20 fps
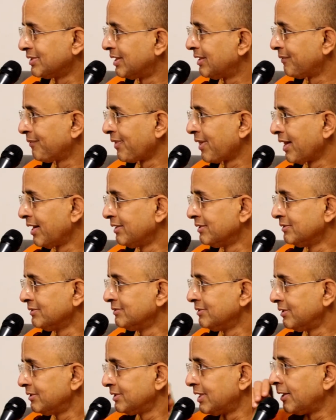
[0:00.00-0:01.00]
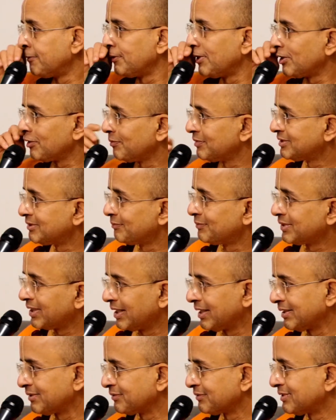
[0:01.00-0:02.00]
Then we have to be
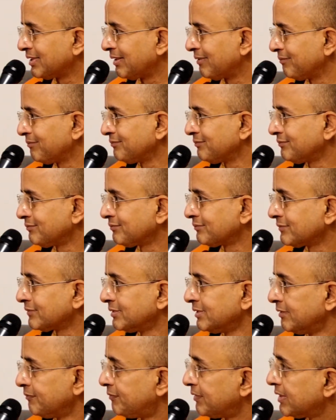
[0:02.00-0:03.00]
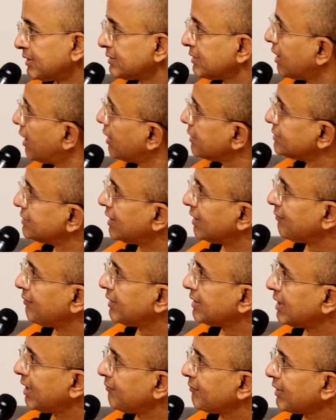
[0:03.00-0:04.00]
sympathetic to them. If it is not
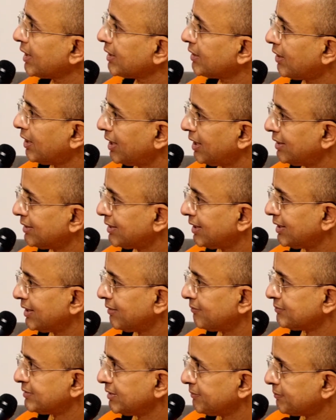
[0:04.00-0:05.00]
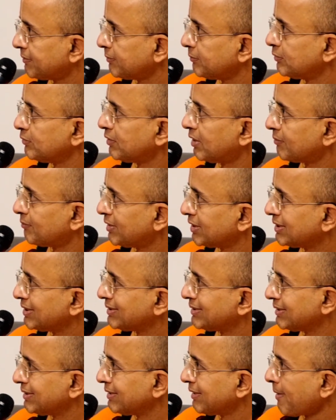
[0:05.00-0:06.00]
genuine, then we can call and tell them, see, Prabhu or
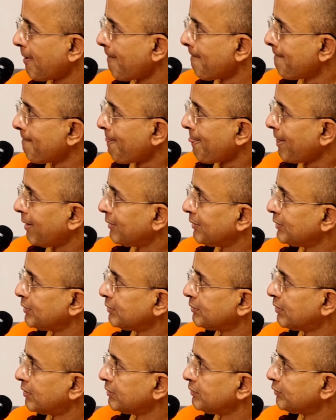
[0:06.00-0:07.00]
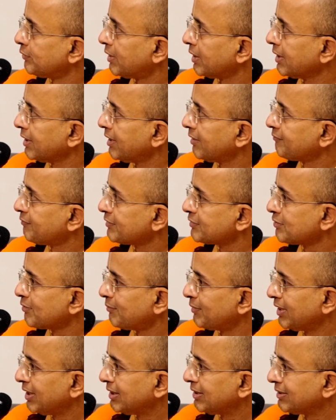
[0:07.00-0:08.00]
Mataji, you are here for
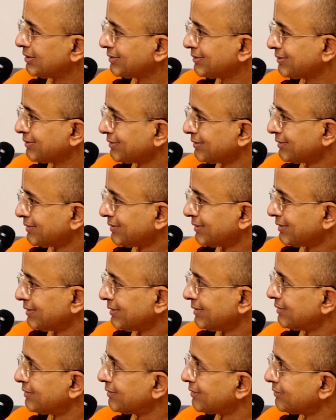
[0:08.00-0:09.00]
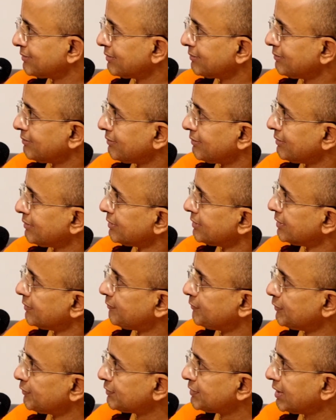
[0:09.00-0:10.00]
so many years.
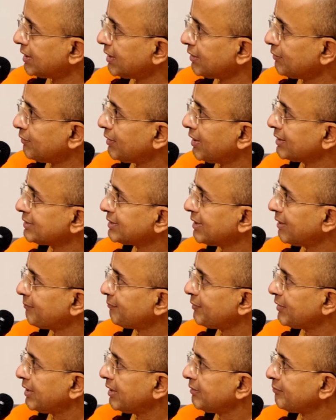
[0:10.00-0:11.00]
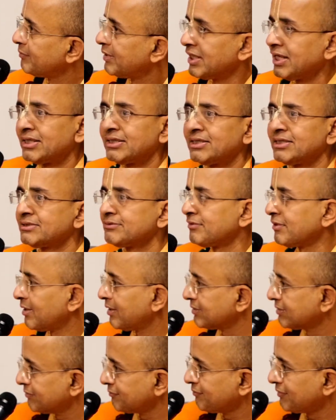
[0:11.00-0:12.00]
If you set a good example, many others
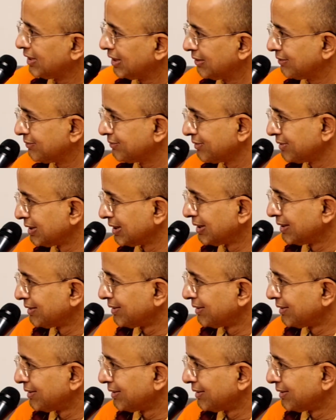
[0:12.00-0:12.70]
will also follow.